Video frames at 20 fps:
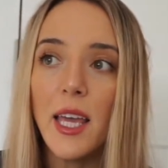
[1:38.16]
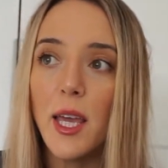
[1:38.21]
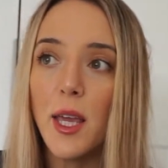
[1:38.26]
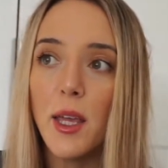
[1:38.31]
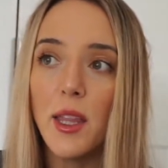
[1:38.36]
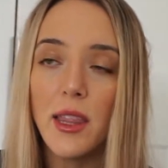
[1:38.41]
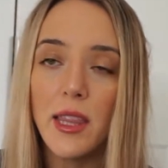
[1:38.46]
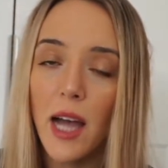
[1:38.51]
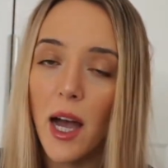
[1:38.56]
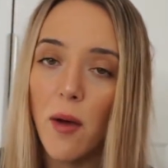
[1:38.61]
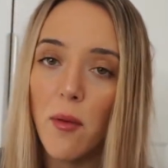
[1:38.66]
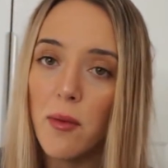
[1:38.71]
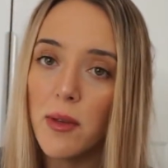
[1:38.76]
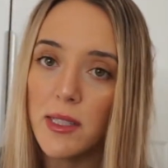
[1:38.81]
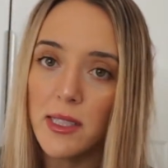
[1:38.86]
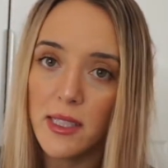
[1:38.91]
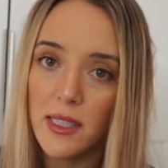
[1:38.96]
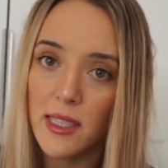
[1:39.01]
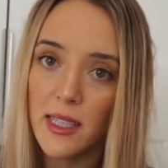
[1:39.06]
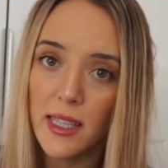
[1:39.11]
that
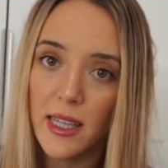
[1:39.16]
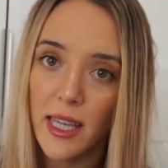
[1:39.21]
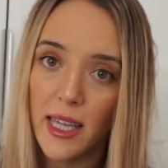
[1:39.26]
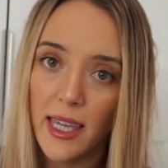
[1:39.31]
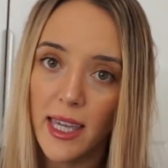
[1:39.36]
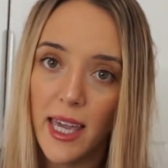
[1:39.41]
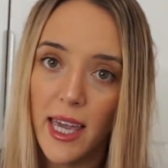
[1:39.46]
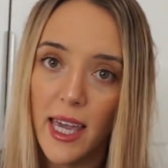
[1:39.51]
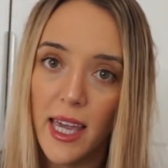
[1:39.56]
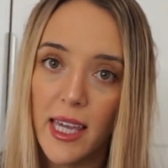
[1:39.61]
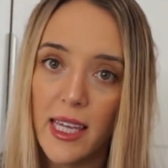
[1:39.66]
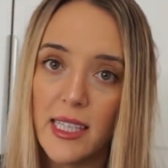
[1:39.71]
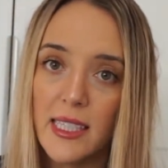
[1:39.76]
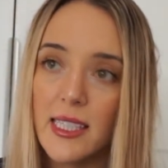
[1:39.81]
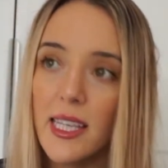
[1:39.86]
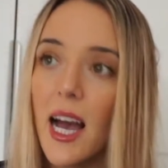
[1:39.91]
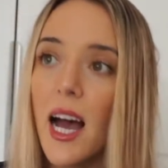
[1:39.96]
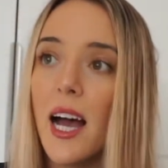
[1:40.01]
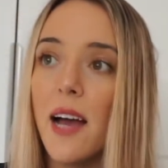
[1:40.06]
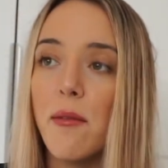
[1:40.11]
wasn't the case.
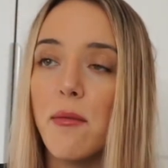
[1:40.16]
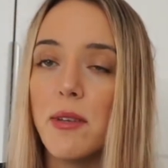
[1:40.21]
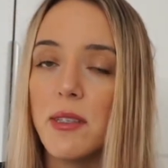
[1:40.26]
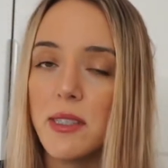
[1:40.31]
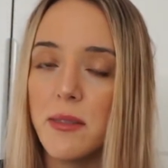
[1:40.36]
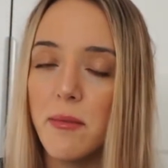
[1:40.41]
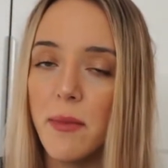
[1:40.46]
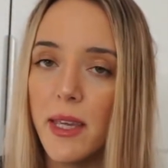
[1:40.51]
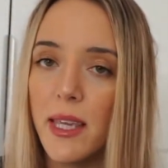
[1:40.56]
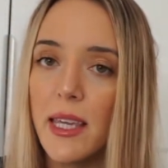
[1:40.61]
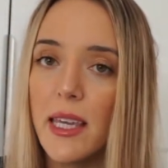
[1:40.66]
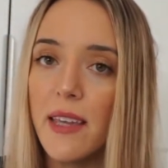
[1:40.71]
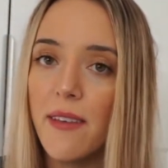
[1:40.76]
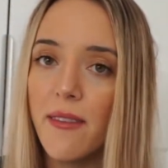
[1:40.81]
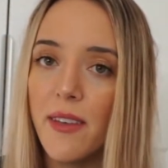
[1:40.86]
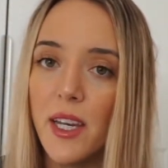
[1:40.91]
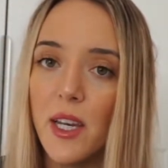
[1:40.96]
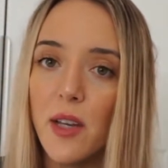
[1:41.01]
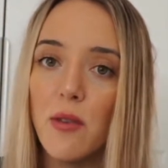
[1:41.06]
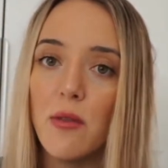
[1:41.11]
I was making
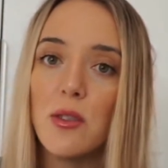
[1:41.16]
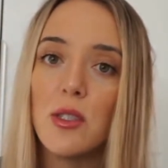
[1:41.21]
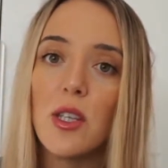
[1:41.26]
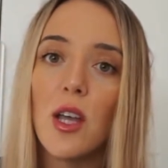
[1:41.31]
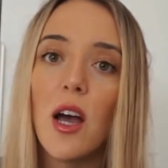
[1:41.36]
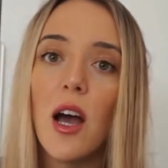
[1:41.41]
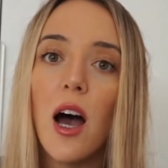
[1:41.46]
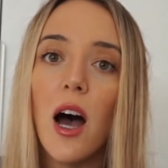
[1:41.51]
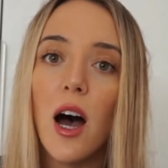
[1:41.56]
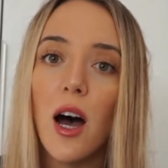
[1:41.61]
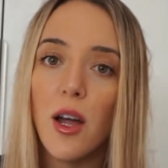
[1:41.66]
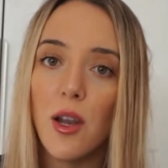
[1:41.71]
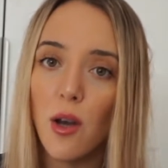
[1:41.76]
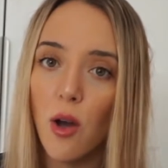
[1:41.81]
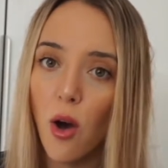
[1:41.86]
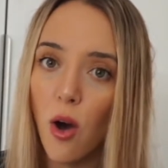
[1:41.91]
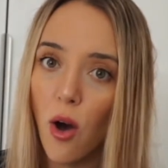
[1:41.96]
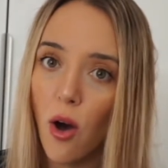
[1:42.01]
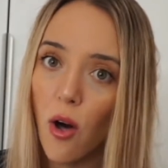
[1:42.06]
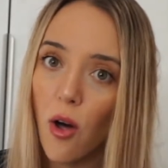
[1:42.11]
videos on
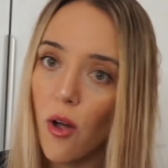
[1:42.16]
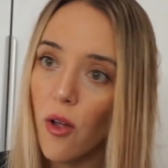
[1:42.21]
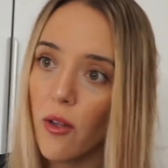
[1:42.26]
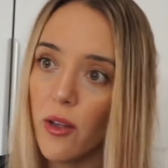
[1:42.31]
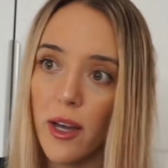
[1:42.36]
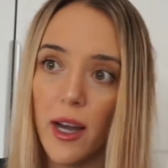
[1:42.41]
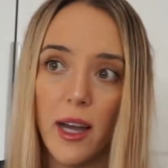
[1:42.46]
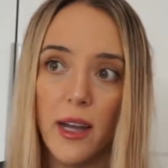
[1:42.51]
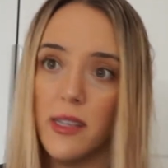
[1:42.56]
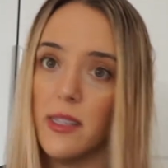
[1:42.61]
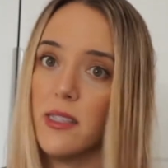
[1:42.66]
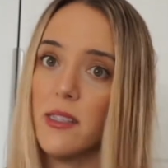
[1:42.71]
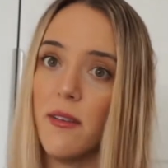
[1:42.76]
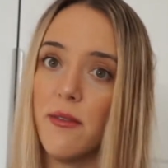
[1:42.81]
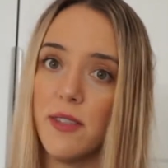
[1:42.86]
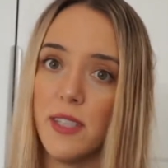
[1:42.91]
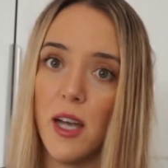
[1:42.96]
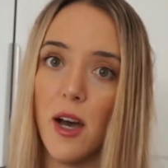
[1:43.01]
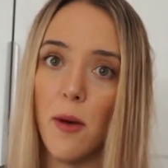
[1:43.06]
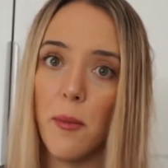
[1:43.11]
all kinds of
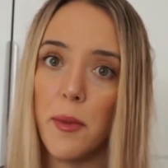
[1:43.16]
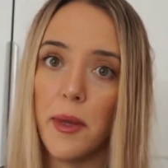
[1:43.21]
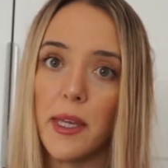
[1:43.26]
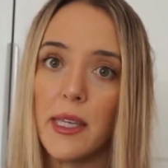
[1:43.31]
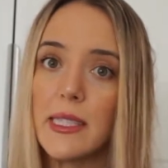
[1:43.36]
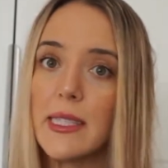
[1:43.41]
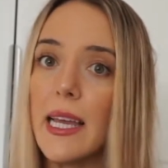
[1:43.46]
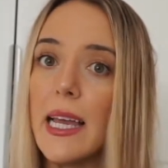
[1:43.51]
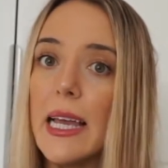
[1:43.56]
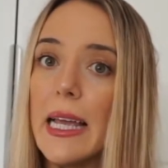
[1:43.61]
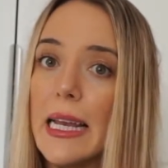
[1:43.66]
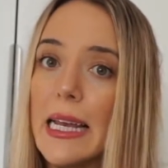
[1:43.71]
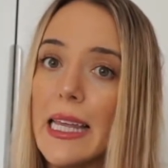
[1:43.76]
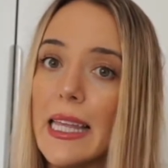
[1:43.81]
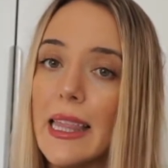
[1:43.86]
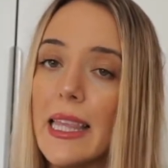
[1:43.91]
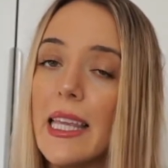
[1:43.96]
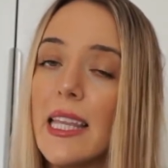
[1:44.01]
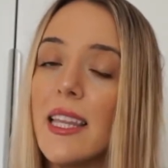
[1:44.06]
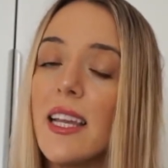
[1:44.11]
topics,
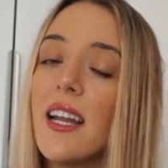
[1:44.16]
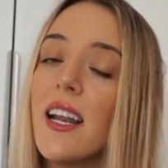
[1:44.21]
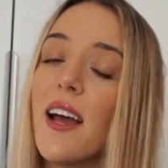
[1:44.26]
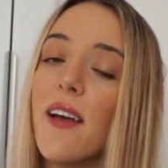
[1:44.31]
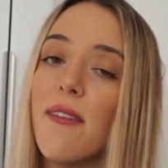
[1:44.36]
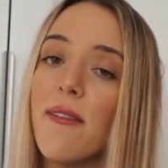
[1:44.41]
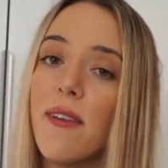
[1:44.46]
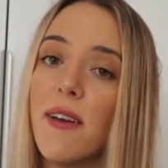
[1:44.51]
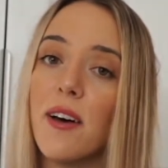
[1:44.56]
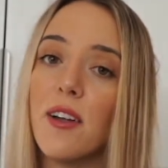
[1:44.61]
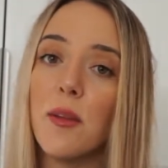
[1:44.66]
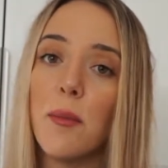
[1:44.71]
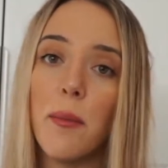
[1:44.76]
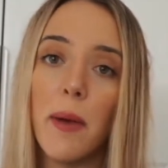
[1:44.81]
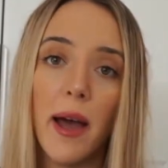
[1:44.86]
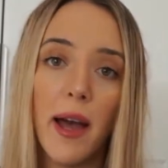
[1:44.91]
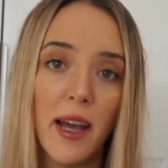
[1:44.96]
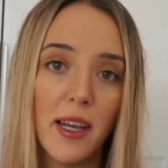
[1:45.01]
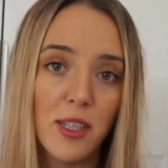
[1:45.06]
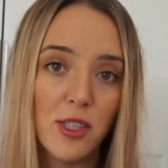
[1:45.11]
anything that I felt
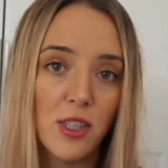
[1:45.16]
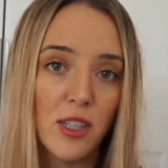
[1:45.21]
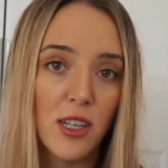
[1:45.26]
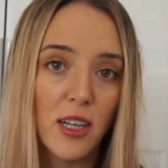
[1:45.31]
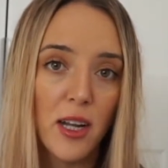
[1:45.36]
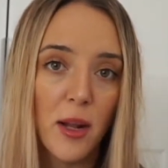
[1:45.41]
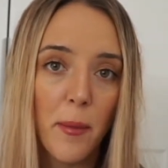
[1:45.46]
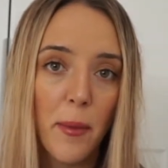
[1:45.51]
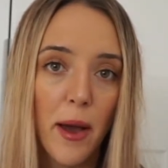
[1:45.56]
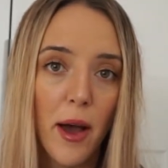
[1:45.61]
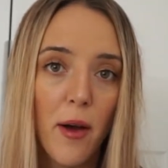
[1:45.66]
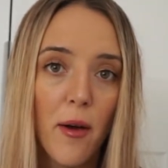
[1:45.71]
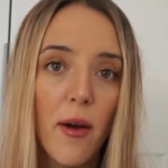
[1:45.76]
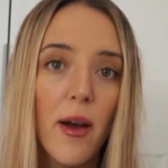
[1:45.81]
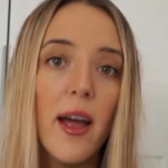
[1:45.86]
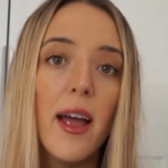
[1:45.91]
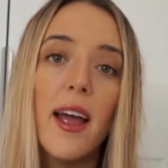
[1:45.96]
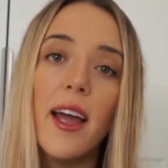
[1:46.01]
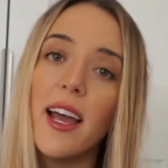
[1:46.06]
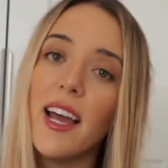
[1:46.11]
passionate about
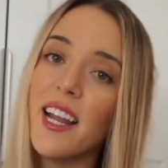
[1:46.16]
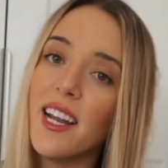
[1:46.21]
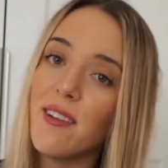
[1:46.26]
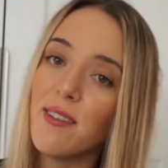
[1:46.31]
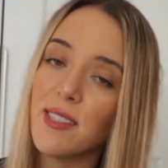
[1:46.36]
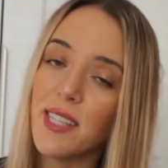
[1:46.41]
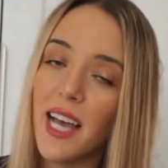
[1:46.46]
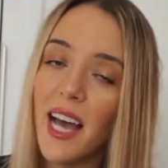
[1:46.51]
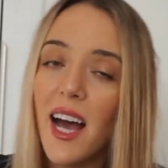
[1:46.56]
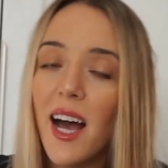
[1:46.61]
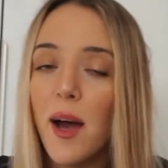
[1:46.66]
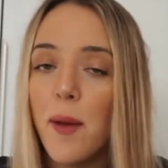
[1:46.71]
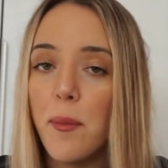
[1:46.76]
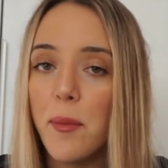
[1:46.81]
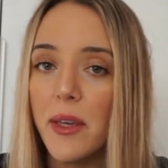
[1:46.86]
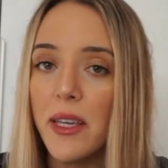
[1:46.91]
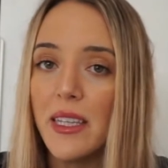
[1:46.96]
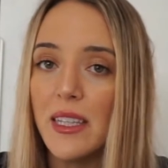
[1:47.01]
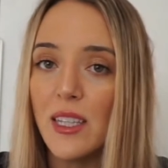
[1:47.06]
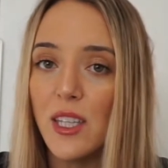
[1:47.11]
and I was
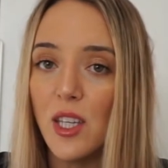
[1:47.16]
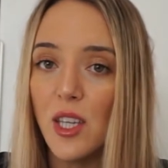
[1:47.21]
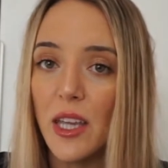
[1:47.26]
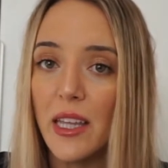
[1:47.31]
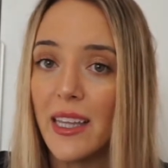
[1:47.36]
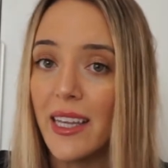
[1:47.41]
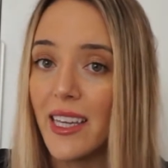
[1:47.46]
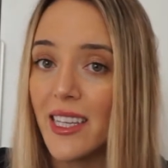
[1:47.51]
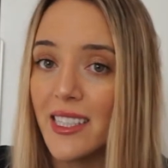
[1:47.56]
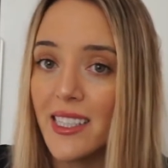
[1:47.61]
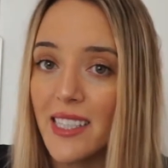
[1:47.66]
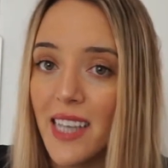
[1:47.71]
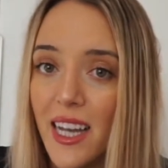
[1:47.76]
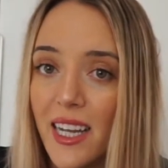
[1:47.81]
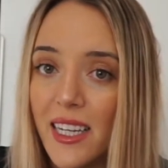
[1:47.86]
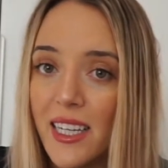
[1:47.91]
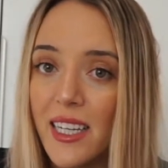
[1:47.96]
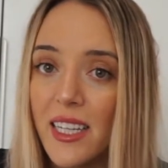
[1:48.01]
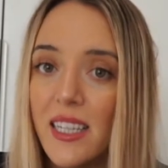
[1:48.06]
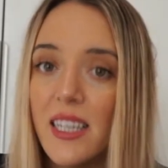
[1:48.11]
happy and
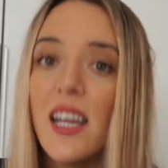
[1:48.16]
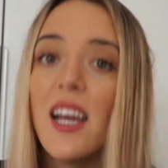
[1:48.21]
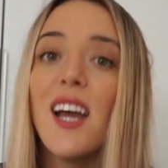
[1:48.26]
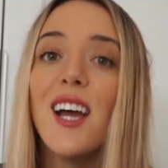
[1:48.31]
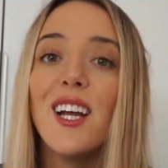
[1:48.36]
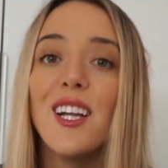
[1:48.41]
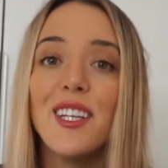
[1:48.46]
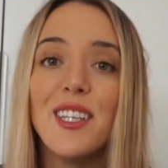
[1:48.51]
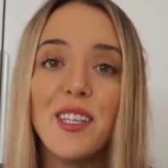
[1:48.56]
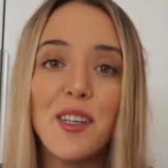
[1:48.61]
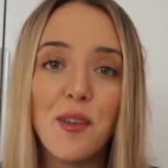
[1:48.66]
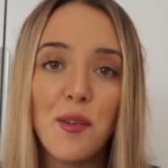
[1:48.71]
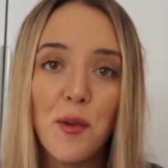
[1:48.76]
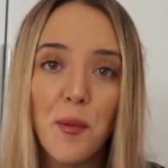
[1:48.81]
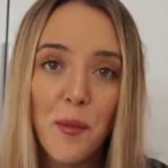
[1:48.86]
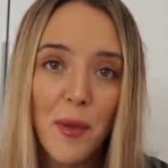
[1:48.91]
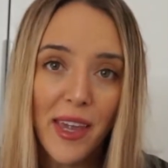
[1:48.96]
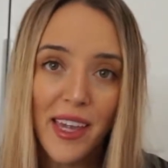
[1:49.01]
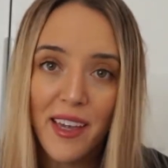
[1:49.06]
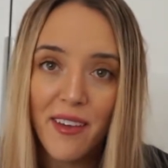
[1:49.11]
excited to
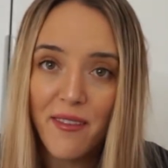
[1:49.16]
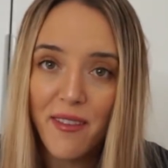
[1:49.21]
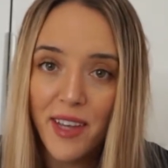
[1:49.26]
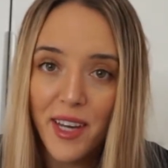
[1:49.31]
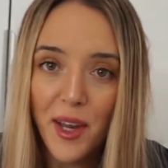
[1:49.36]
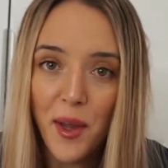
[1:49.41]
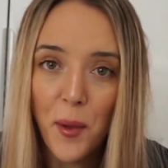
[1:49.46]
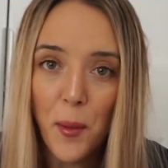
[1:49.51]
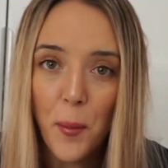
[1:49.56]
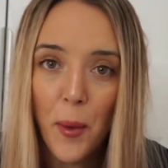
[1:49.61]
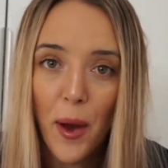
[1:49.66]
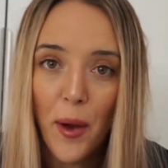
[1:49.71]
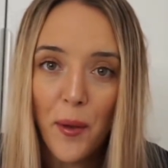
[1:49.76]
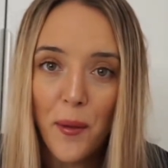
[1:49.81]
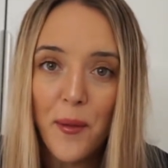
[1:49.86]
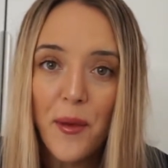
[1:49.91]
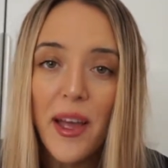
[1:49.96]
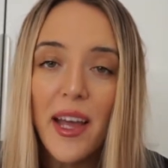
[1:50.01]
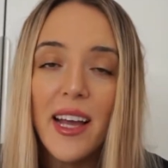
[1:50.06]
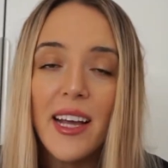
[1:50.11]
make a video about.